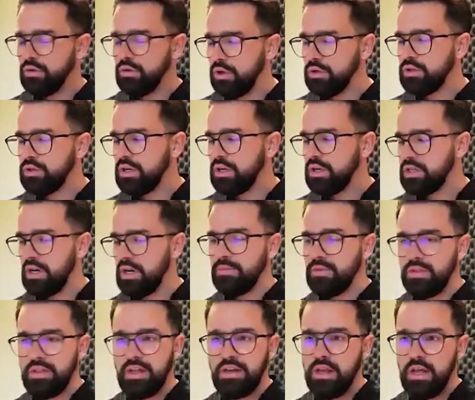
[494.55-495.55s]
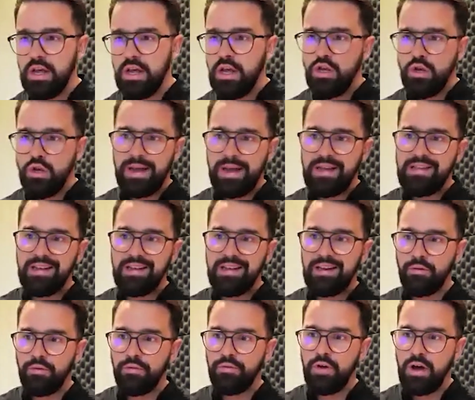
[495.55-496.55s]
you know, search terms, and then you basically
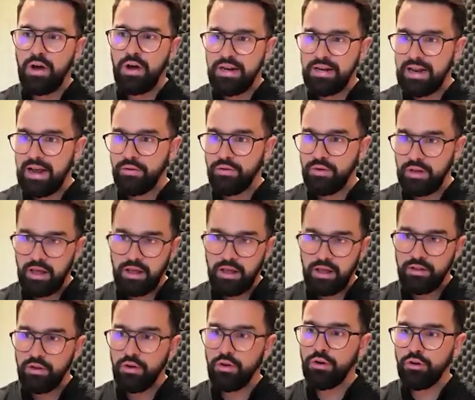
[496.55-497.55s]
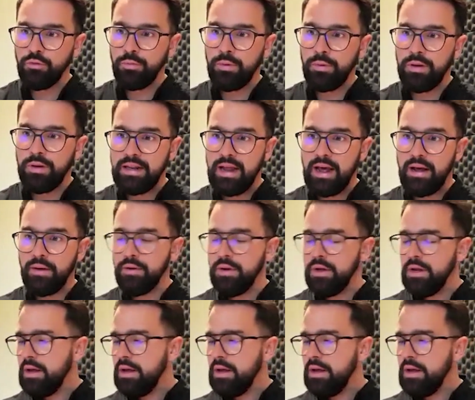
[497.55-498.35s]
refine it down to get your cost per lead down.